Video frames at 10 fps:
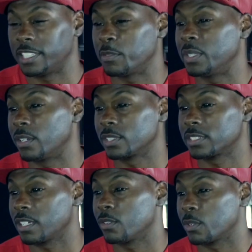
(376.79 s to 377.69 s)
get me on a
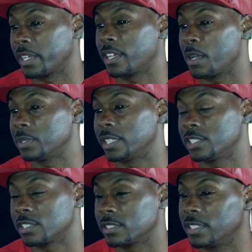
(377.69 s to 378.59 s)
song on their
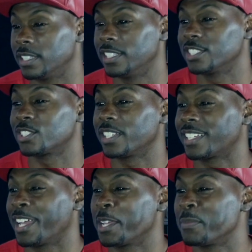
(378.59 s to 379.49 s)
compilation. Okay. So they
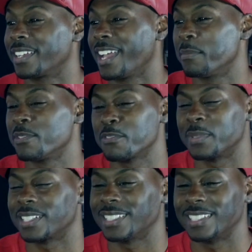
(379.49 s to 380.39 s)
came and got me from
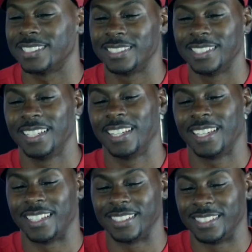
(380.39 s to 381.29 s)
McClellan
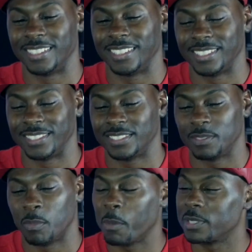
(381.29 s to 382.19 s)
and
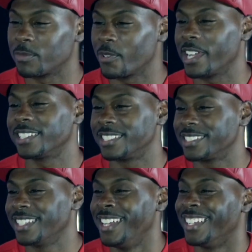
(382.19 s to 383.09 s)
bought me some rallies
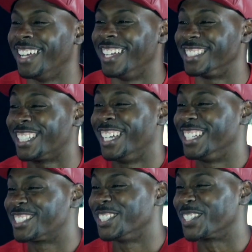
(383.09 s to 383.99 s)

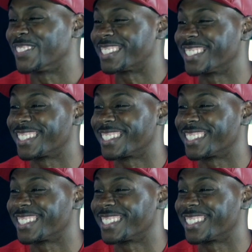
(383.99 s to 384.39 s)
and took me to the